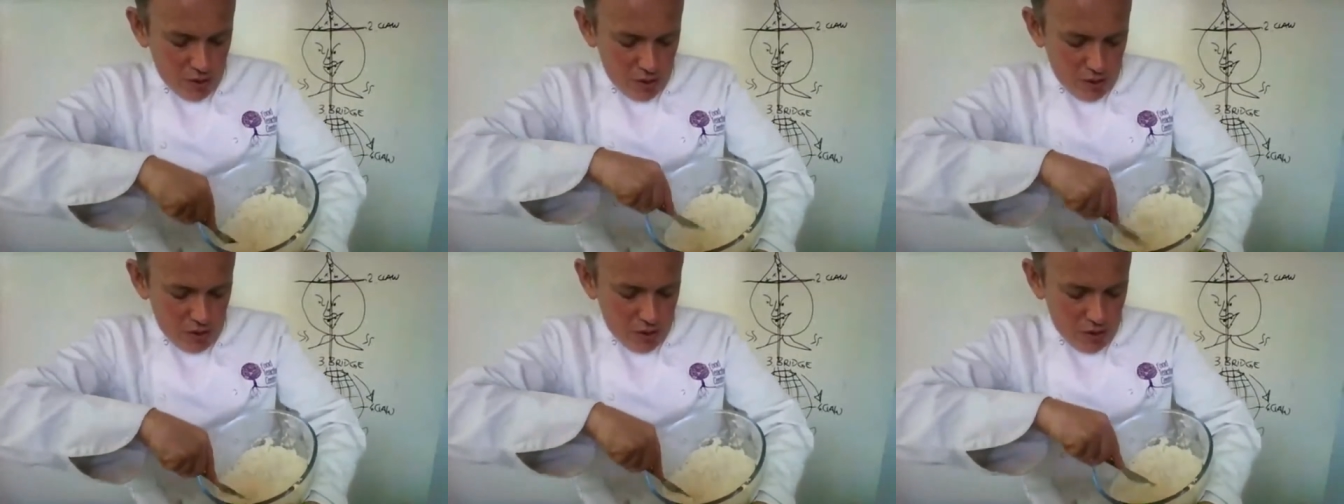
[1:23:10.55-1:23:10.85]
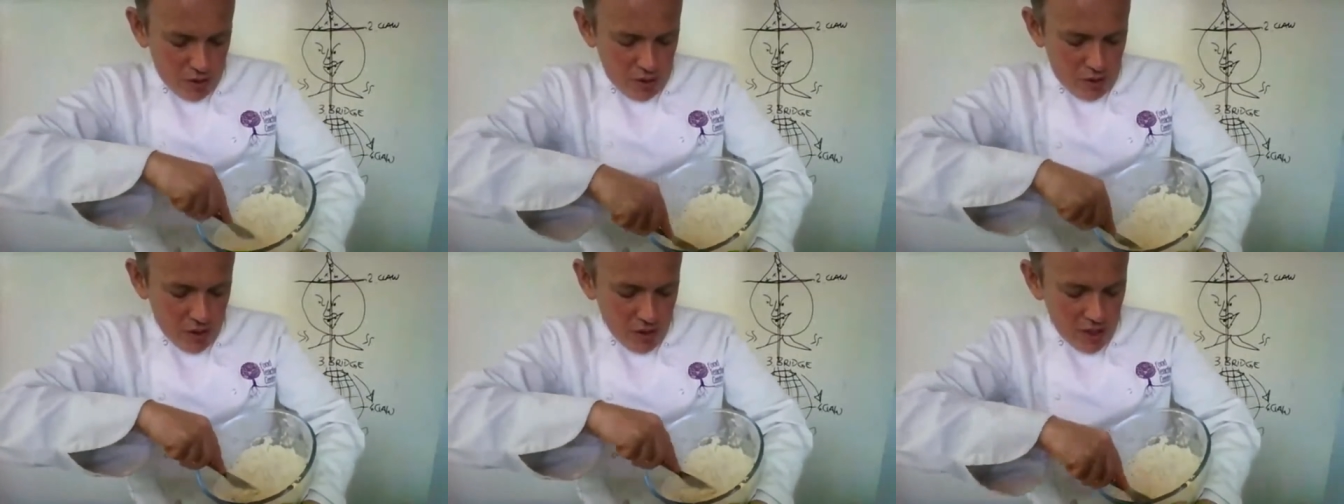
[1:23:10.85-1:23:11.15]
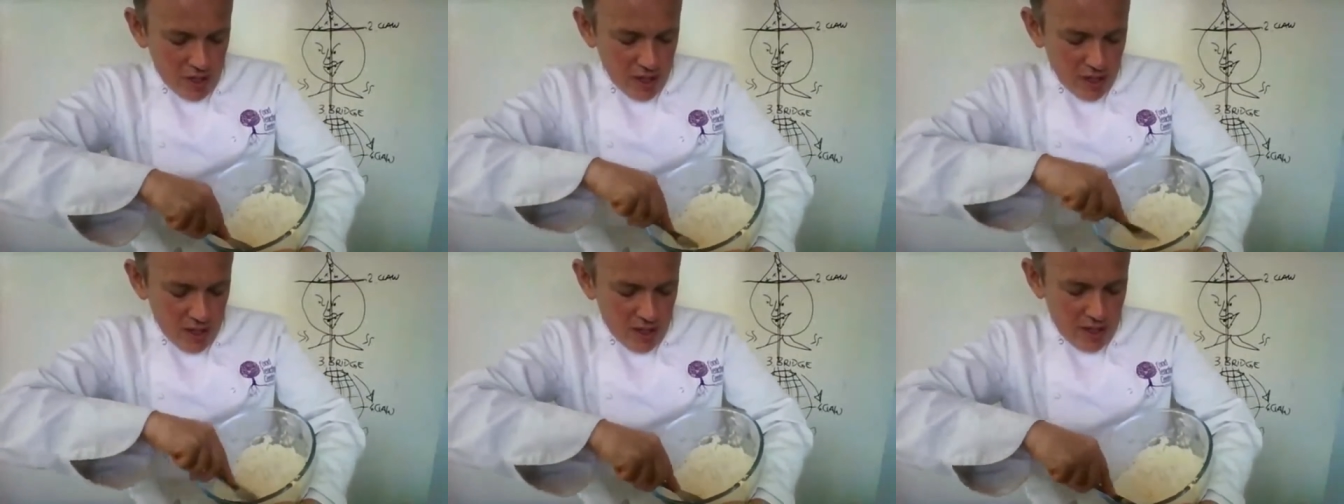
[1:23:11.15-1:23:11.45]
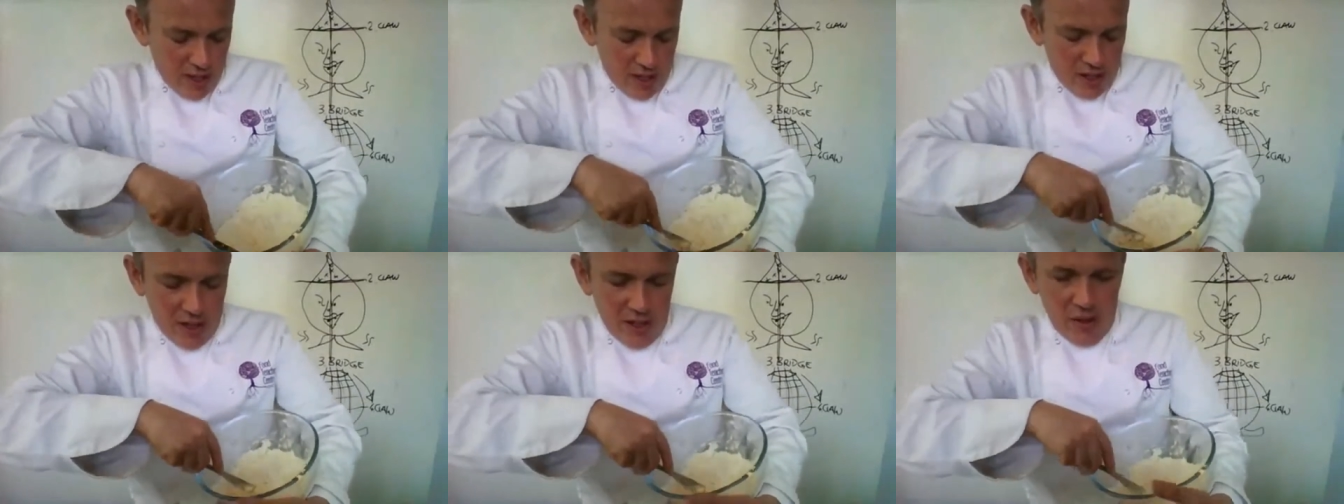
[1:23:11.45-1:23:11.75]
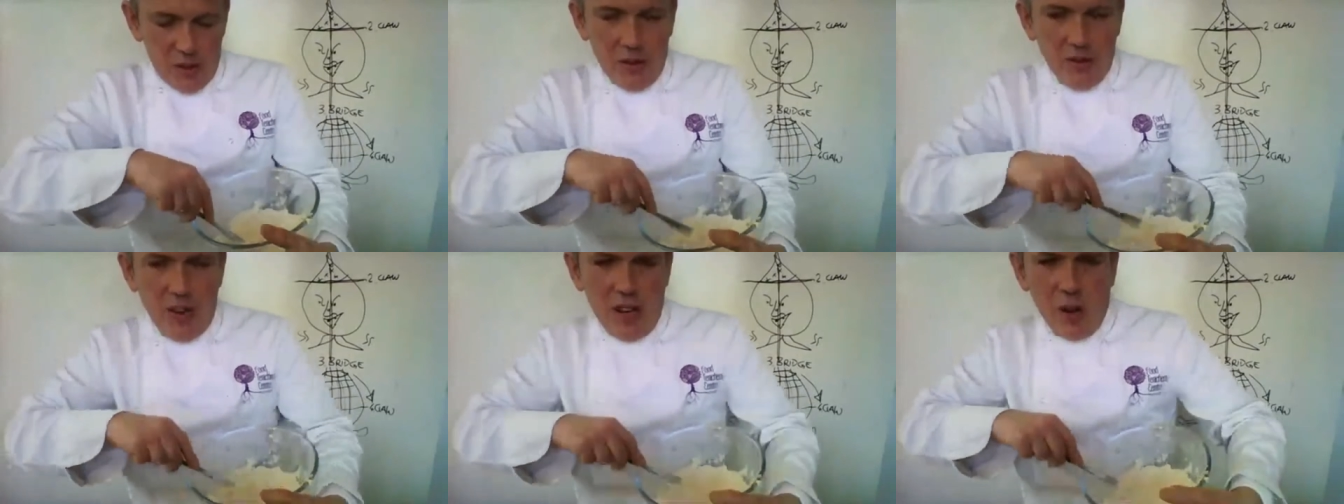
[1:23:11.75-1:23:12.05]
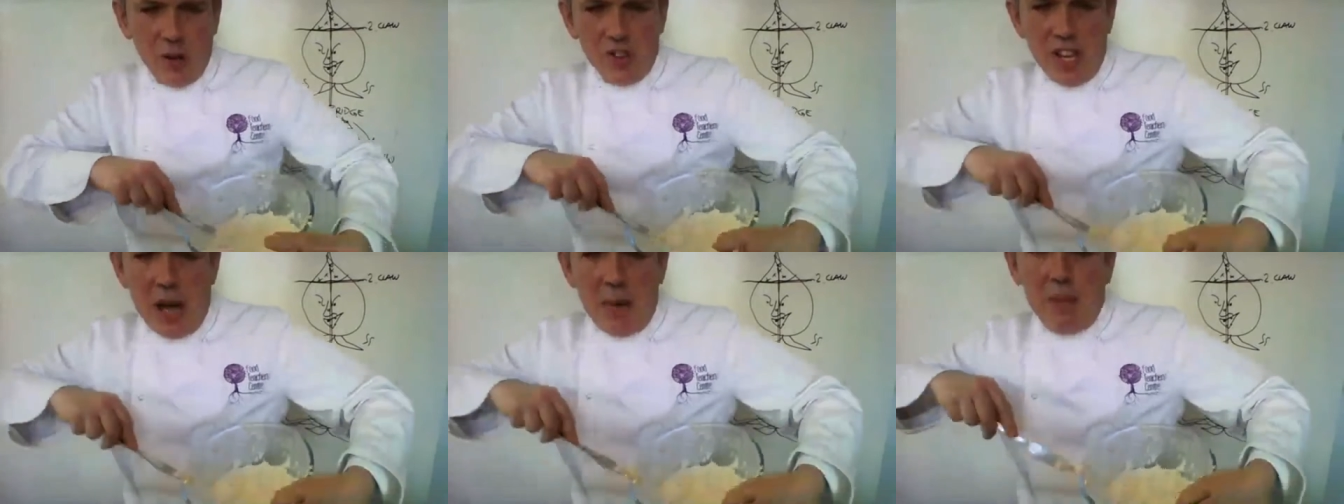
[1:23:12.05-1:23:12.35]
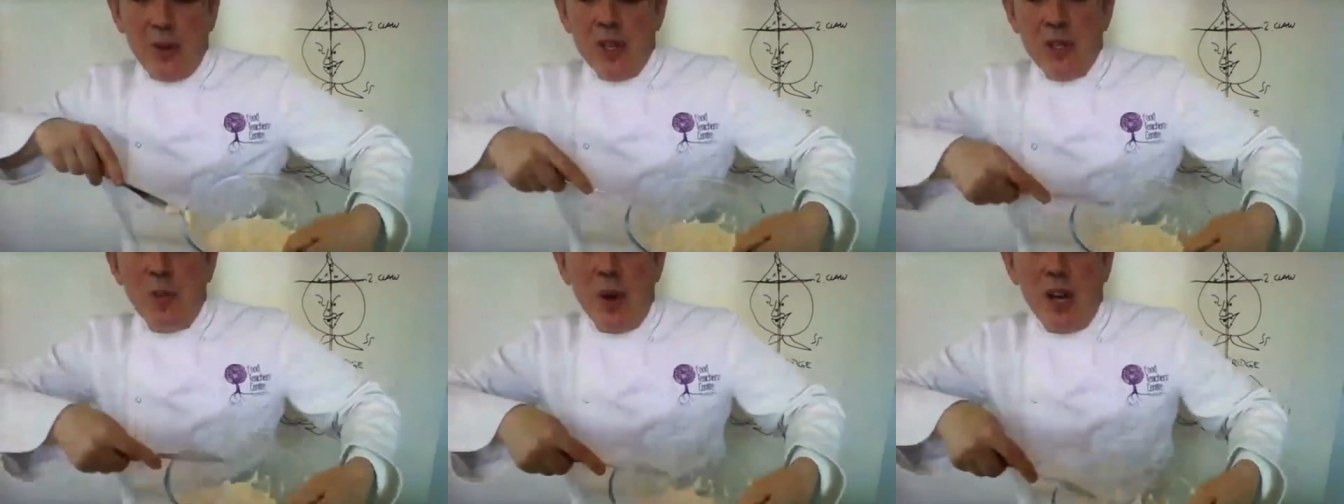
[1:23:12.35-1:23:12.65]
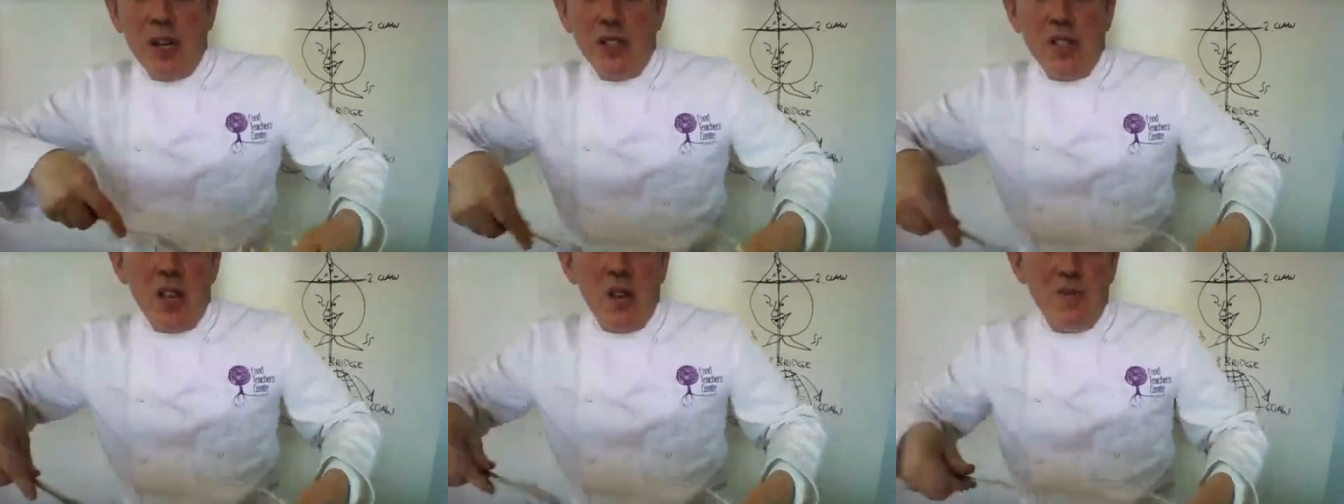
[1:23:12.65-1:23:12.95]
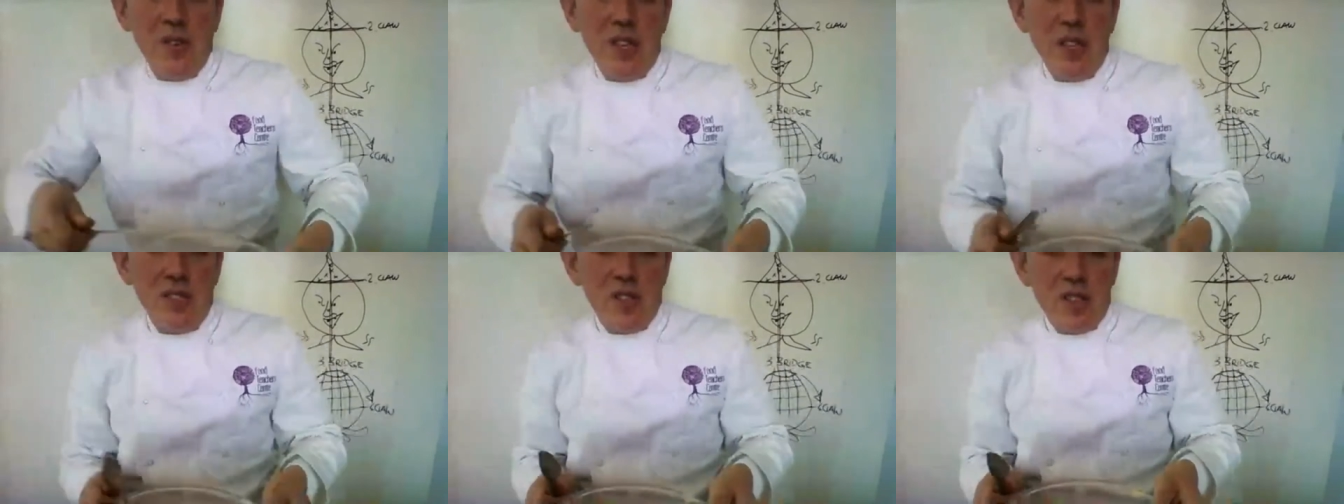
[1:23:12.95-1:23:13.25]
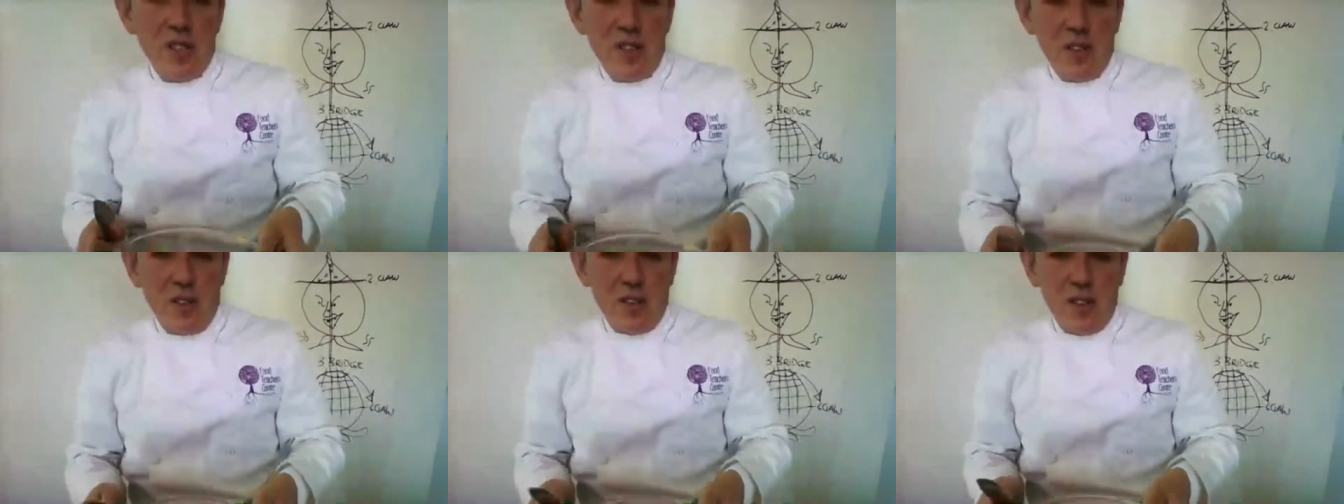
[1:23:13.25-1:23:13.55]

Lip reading: chopped up. Give it a little tap on the work surface.